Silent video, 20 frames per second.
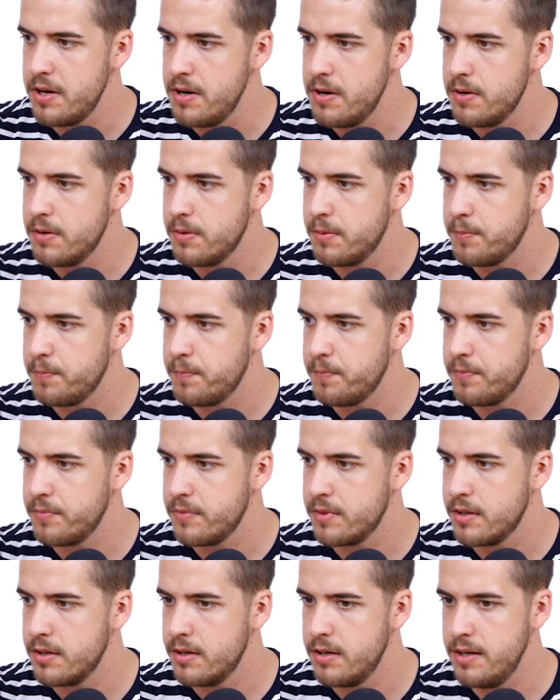here
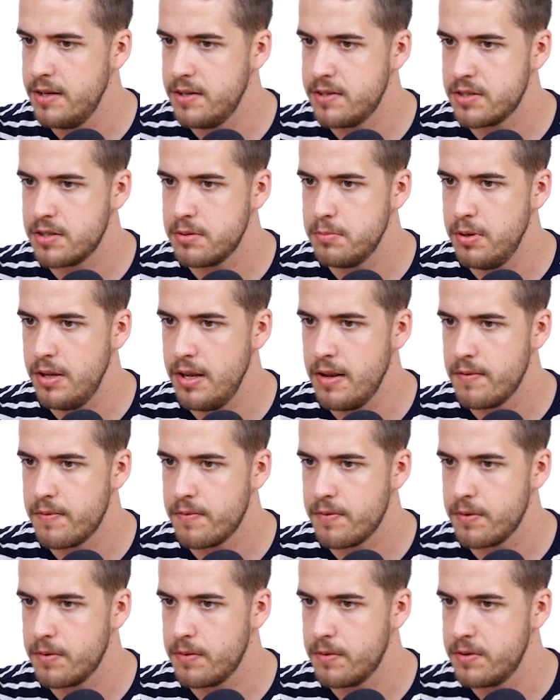needs to be
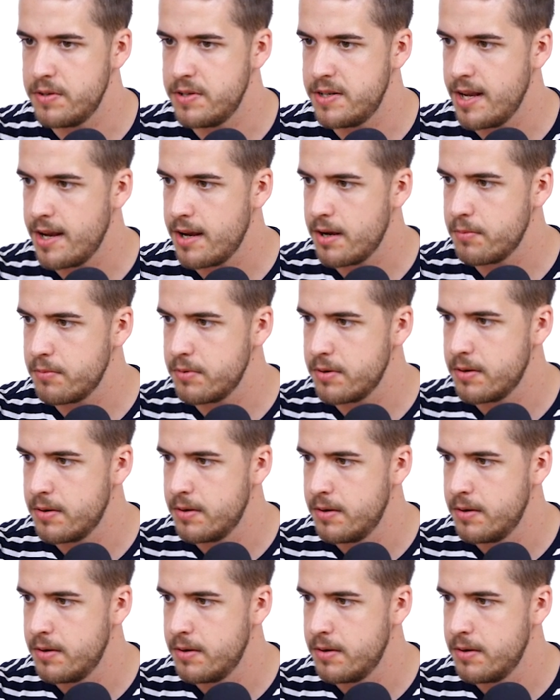further down,